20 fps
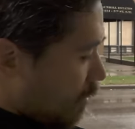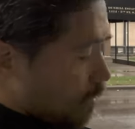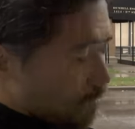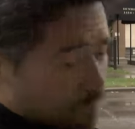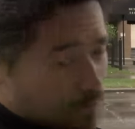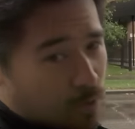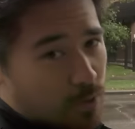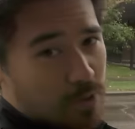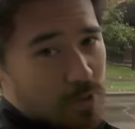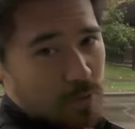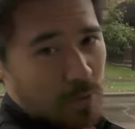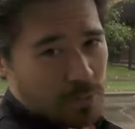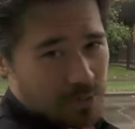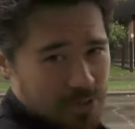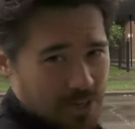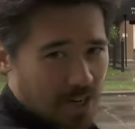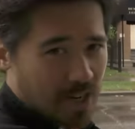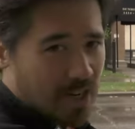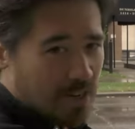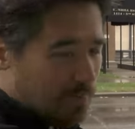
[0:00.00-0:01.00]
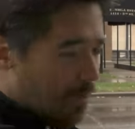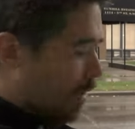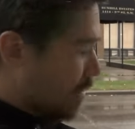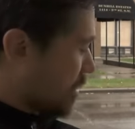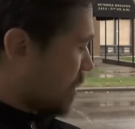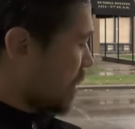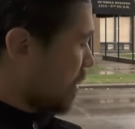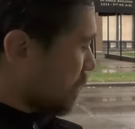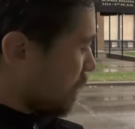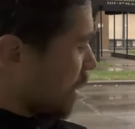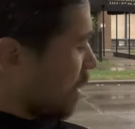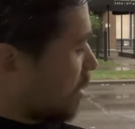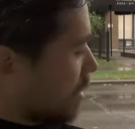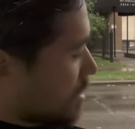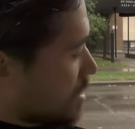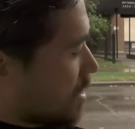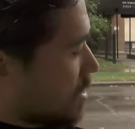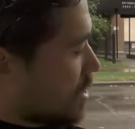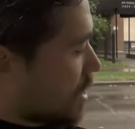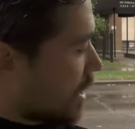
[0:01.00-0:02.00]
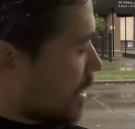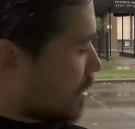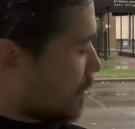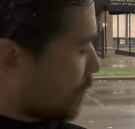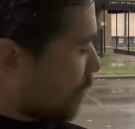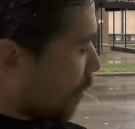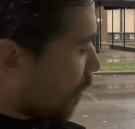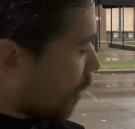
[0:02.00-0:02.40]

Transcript: Oh, and of course, while we're talking about similarities to the G H